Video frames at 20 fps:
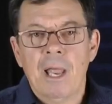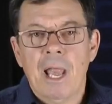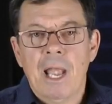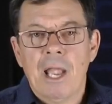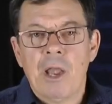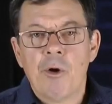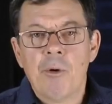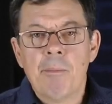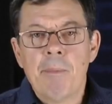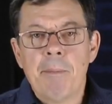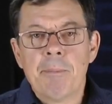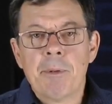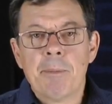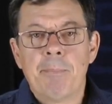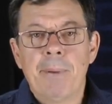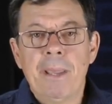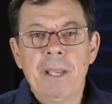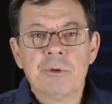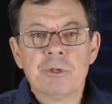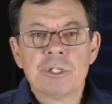Now remember,
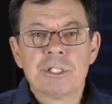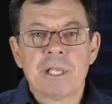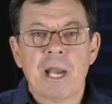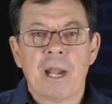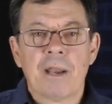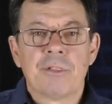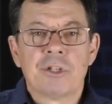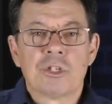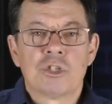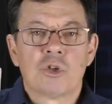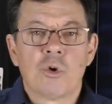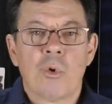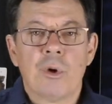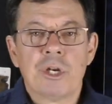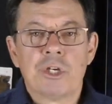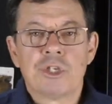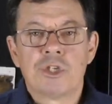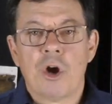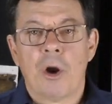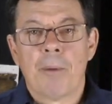Peter is telling the story to
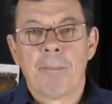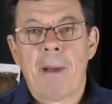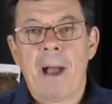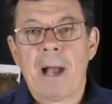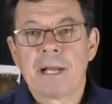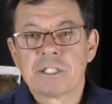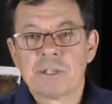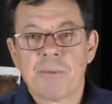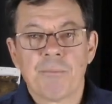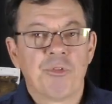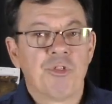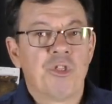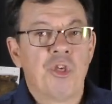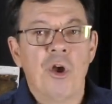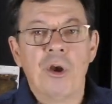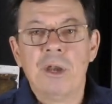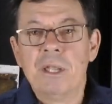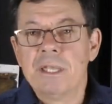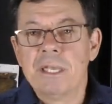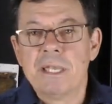John Mark some
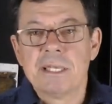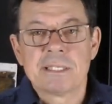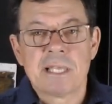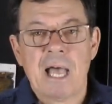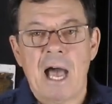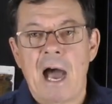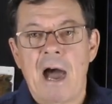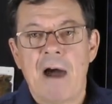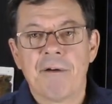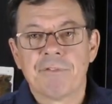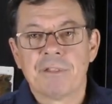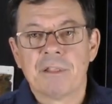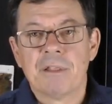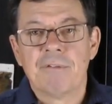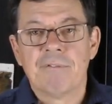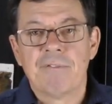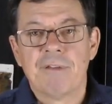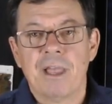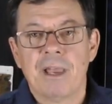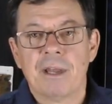30 years after the
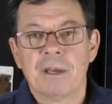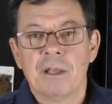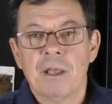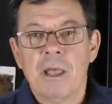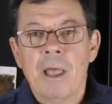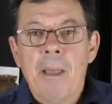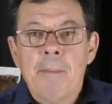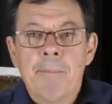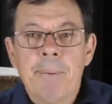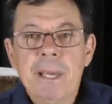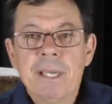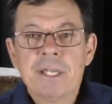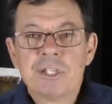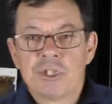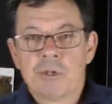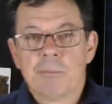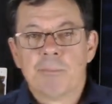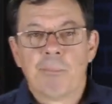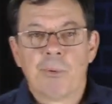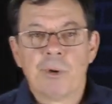event. Peter's
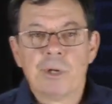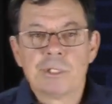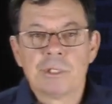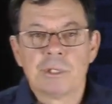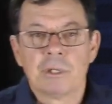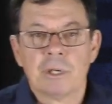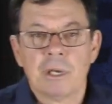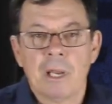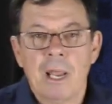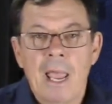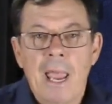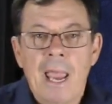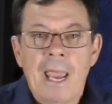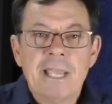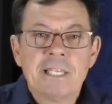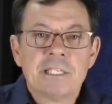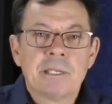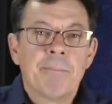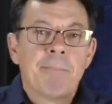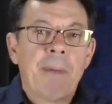in prison.
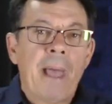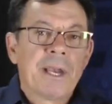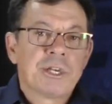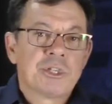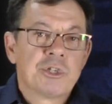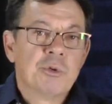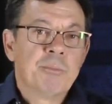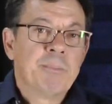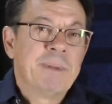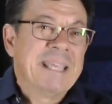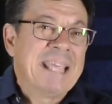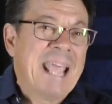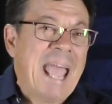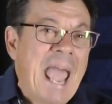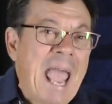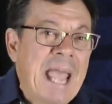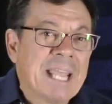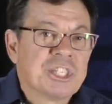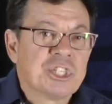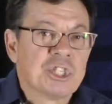He's about to be
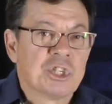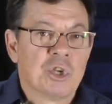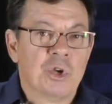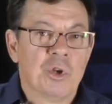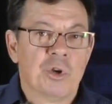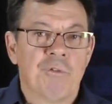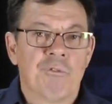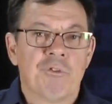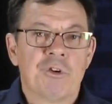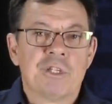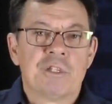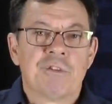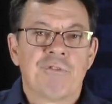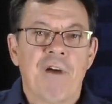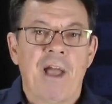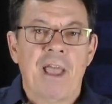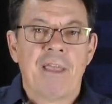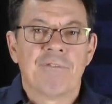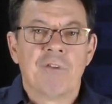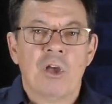executed for his
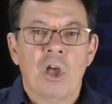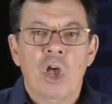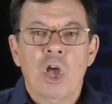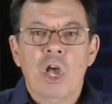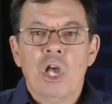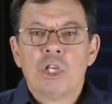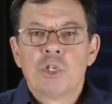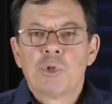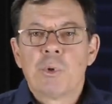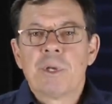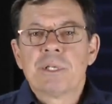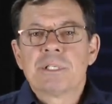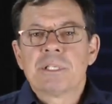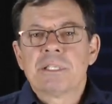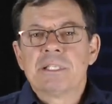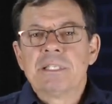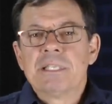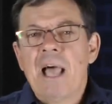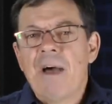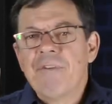faith. So he
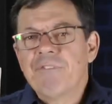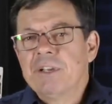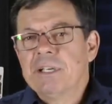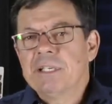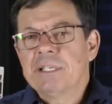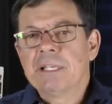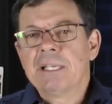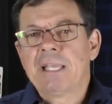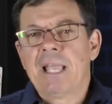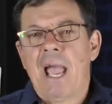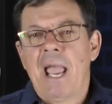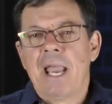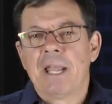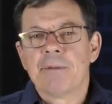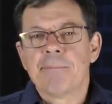has nothing to gain